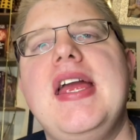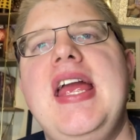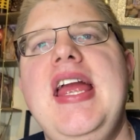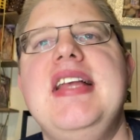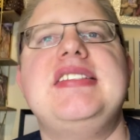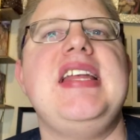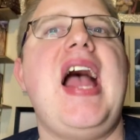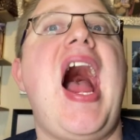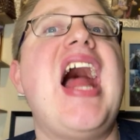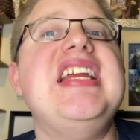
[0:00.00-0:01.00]
It is The
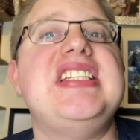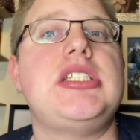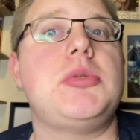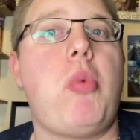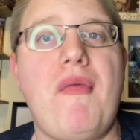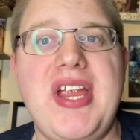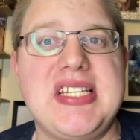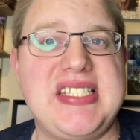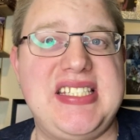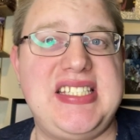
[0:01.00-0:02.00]
Ice
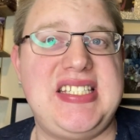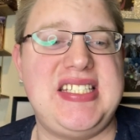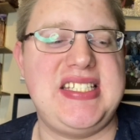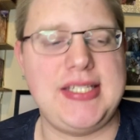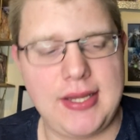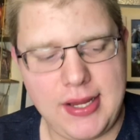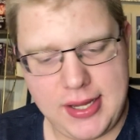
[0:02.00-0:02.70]
Warriors.